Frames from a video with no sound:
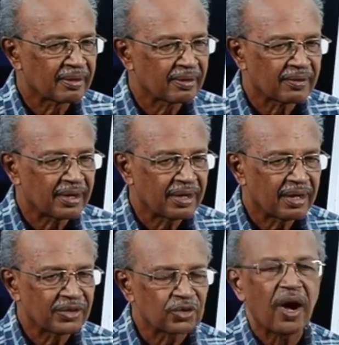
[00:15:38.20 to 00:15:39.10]
Okay,
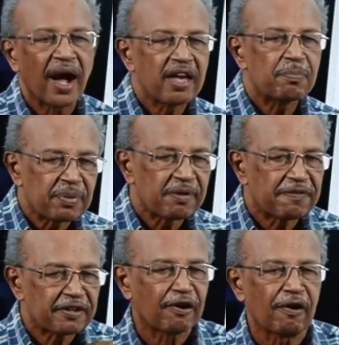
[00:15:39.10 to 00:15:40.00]
so I
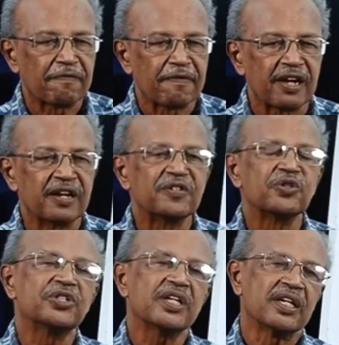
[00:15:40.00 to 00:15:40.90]
prefer coffee to
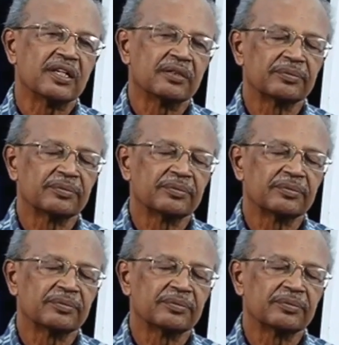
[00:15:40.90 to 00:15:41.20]
tea.